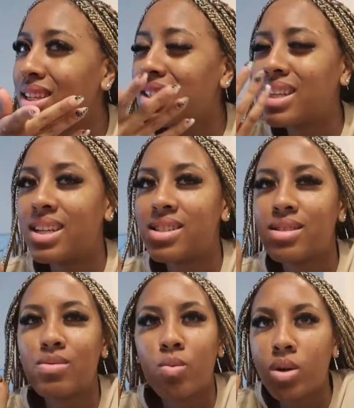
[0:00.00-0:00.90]
because
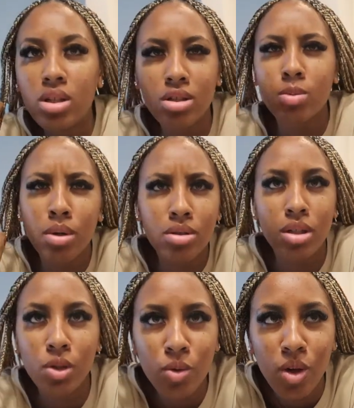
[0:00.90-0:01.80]
that's what you're supposed
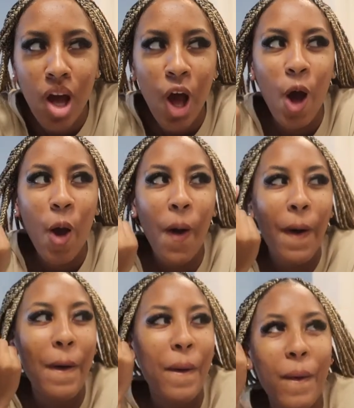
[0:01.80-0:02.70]
to do
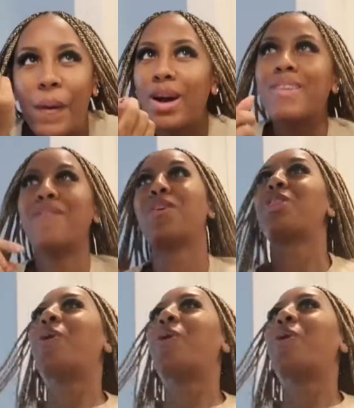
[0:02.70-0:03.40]
or for